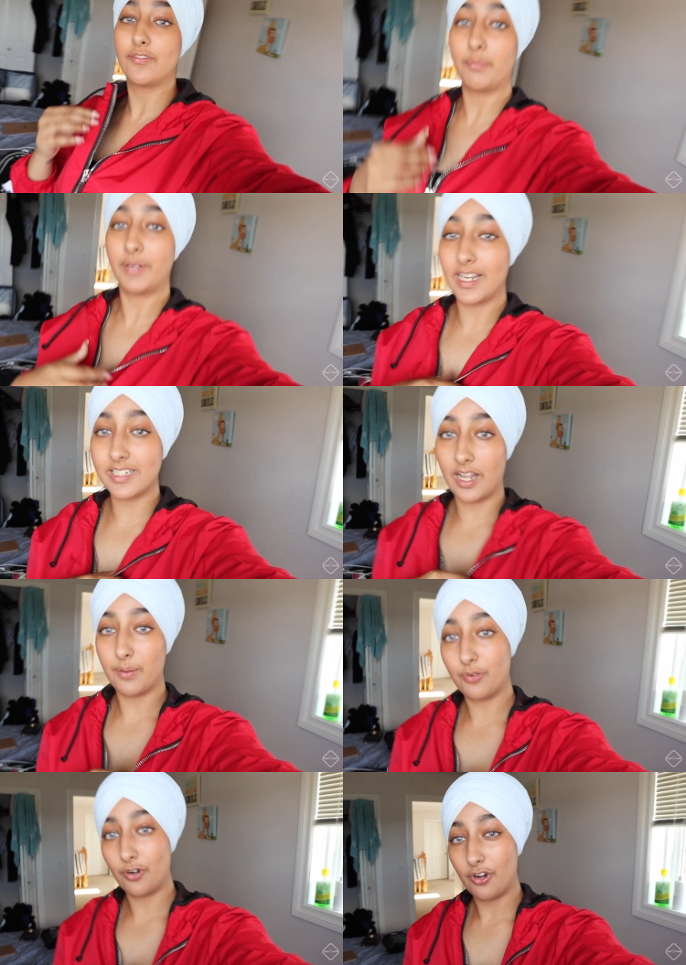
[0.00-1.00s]
is from Guess that i
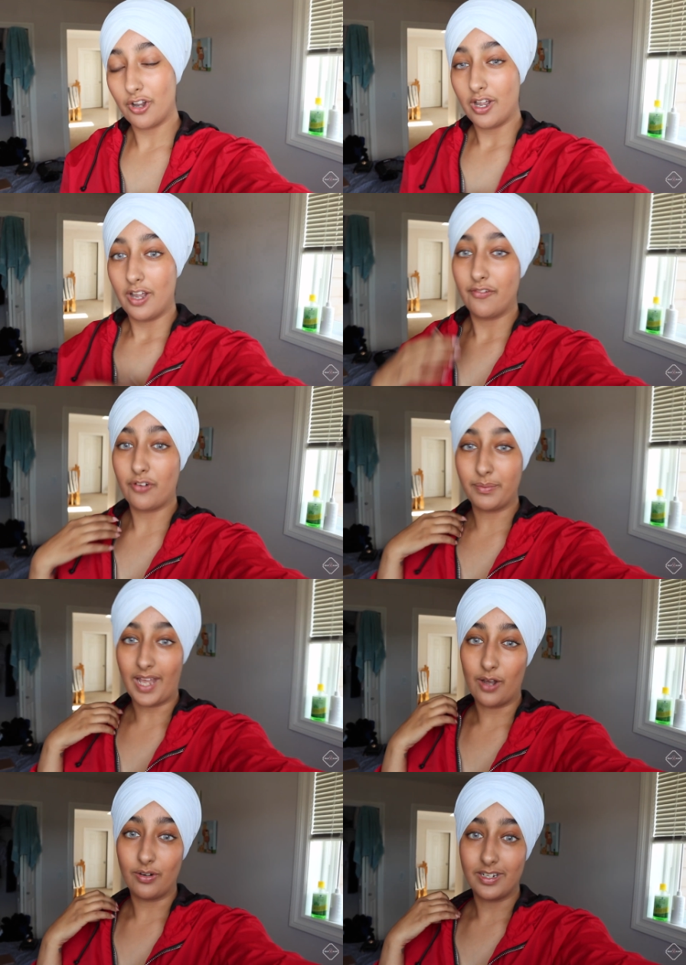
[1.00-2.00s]
bought from
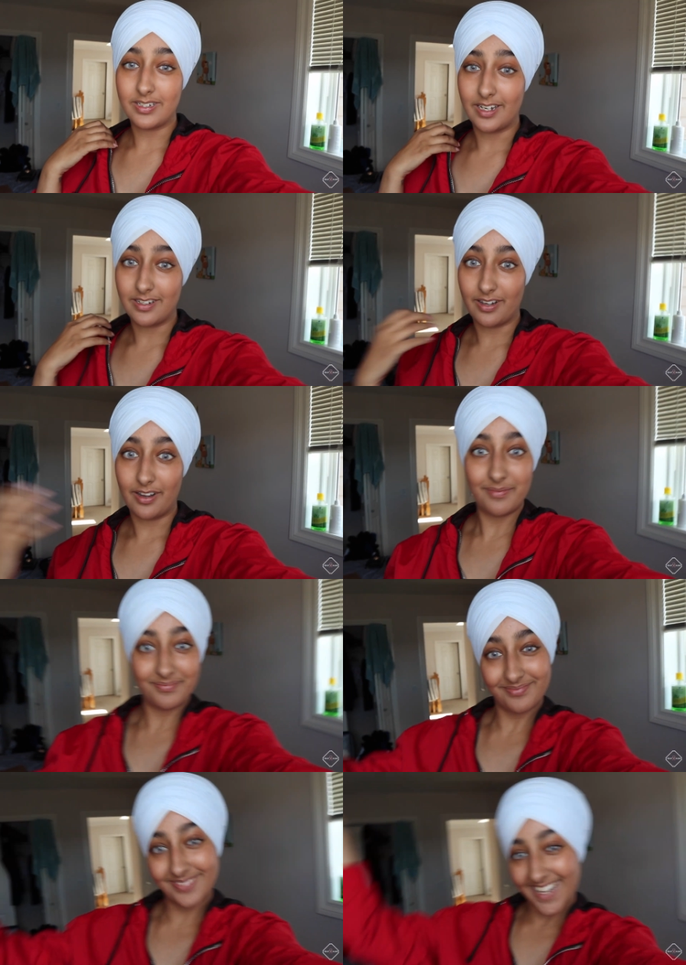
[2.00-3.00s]
the outlet center
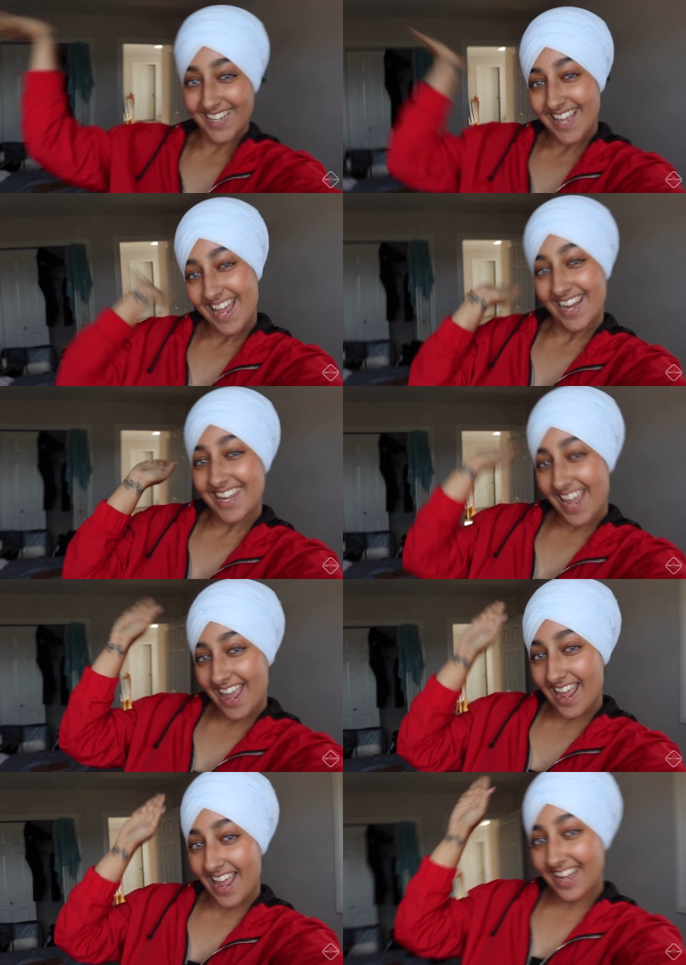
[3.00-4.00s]

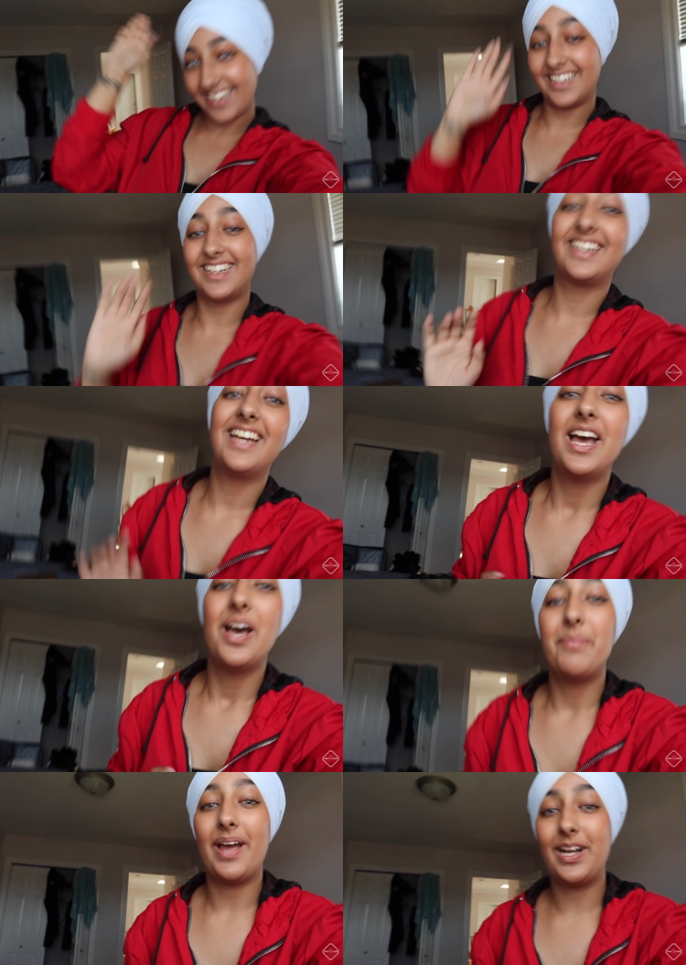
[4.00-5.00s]
yay
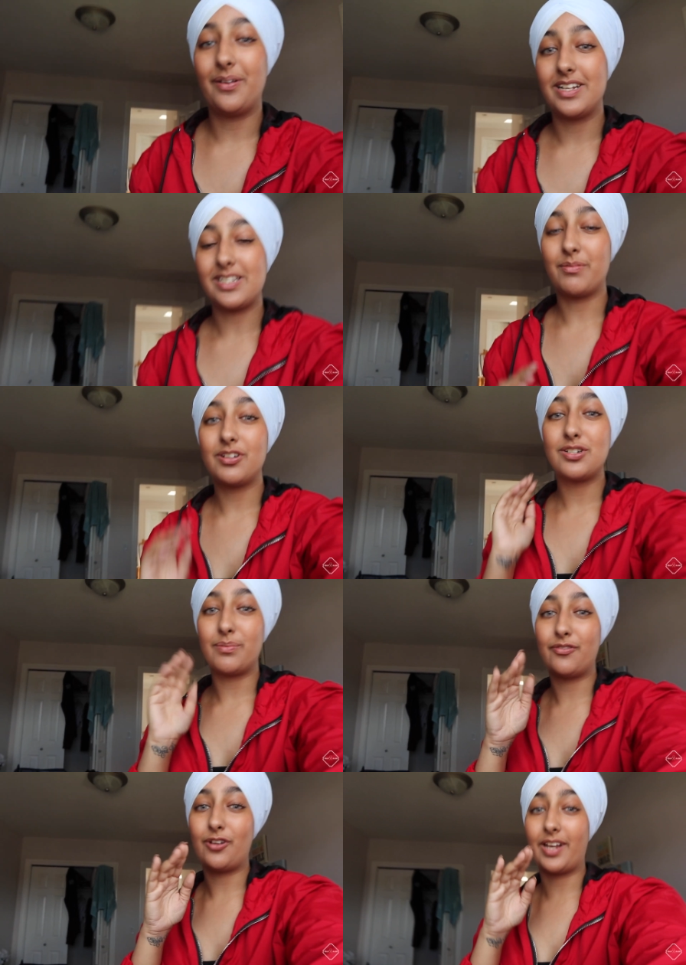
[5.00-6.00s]
but anyways i'm gonna
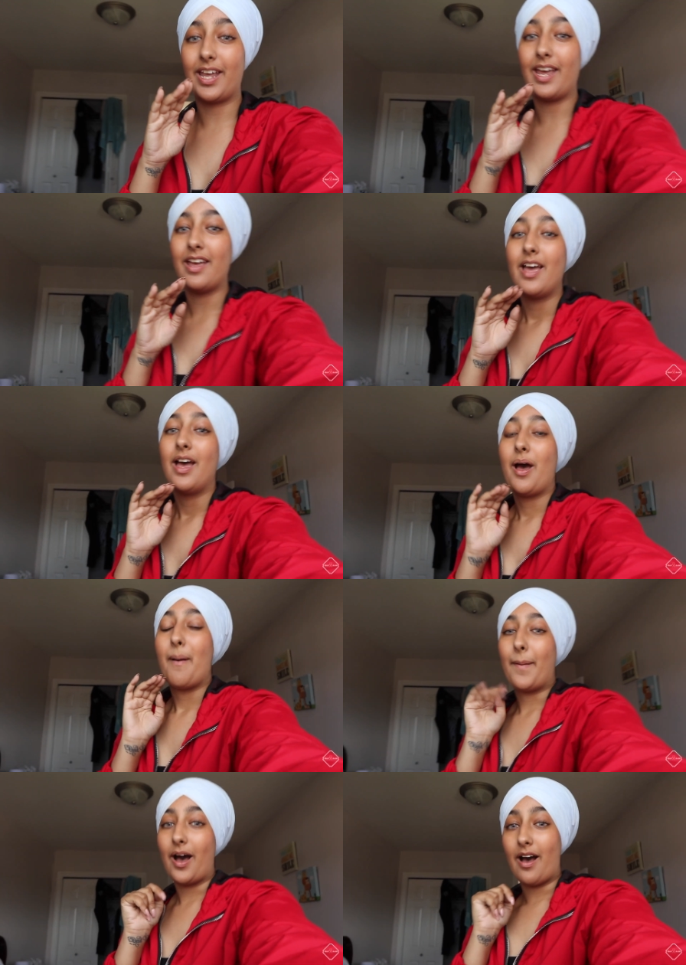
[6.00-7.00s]
stop the vlog here
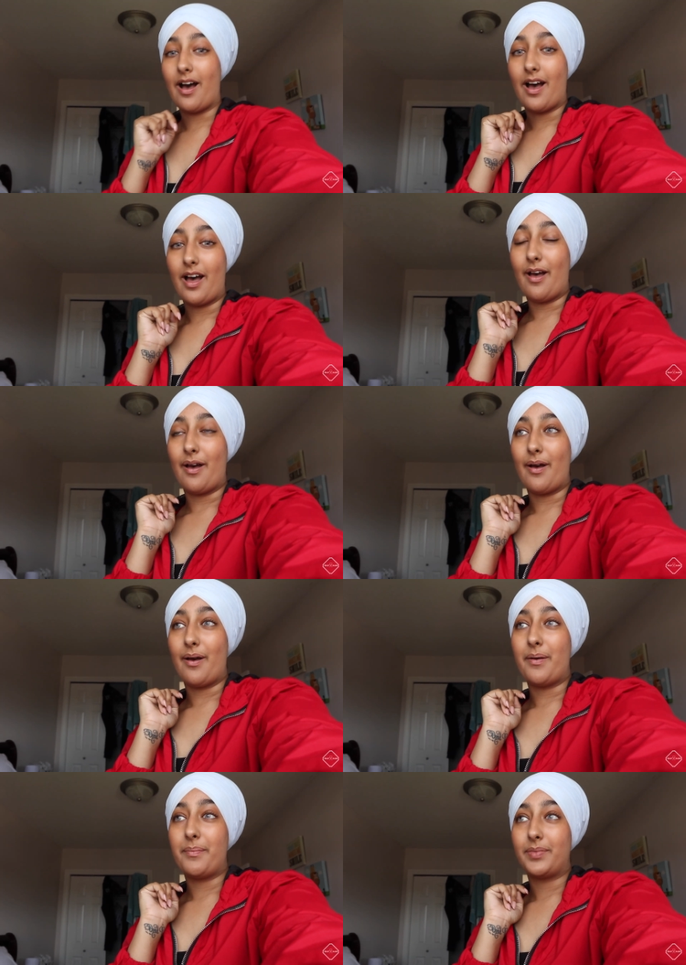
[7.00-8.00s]
but
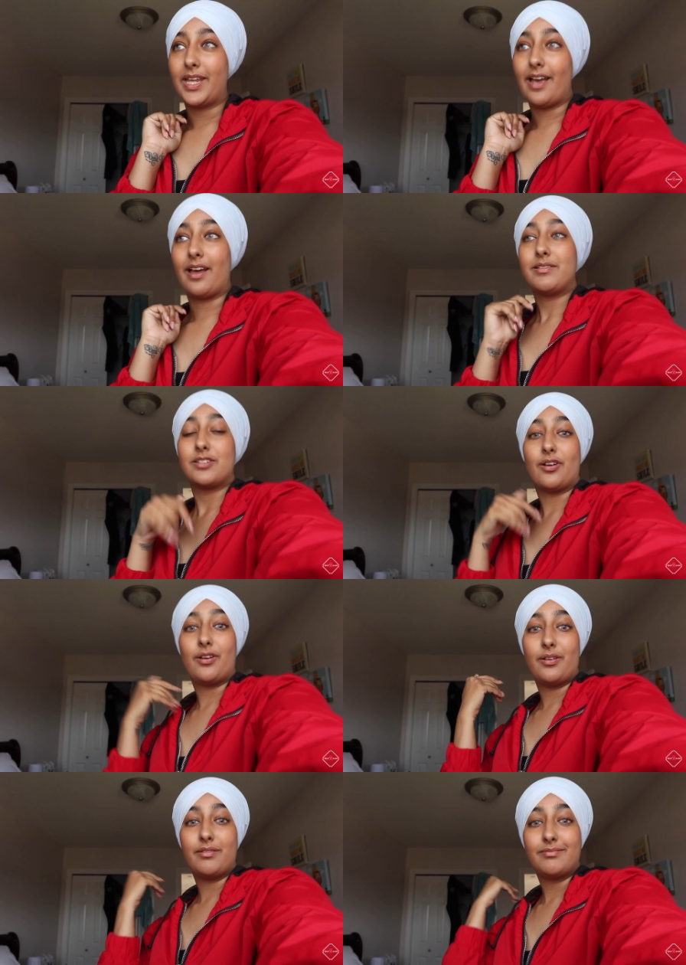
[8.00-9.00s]
um yeah
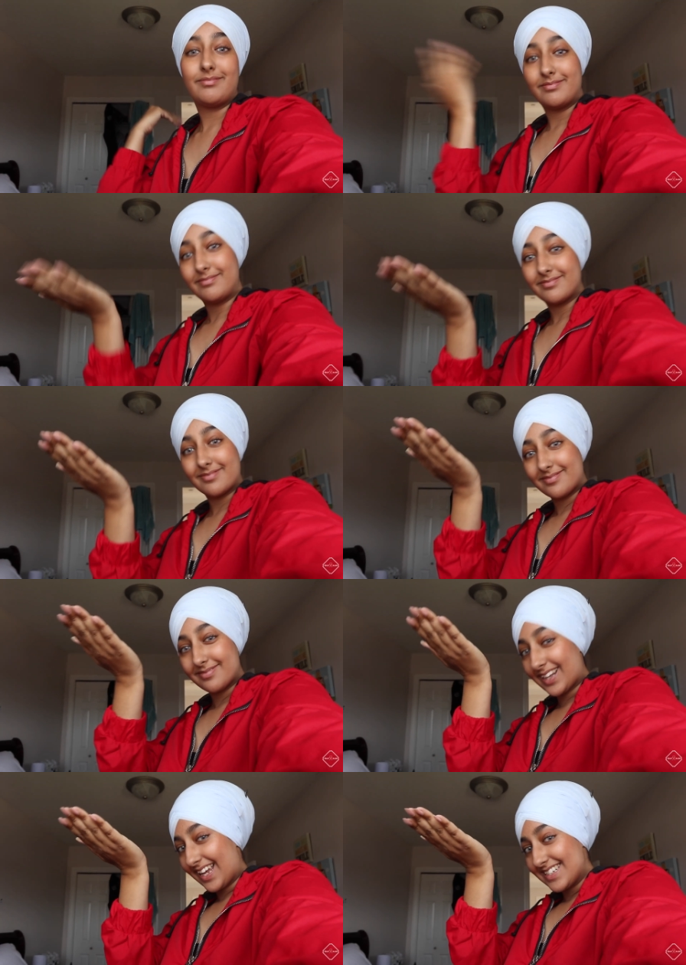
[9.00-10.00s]
so
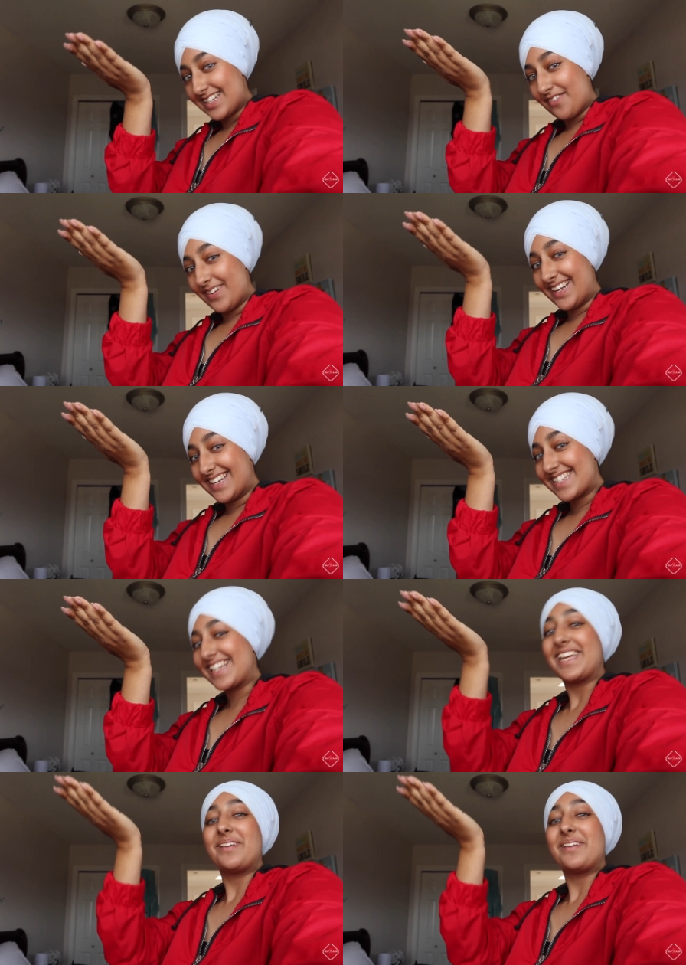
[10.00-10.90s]
stay fearless and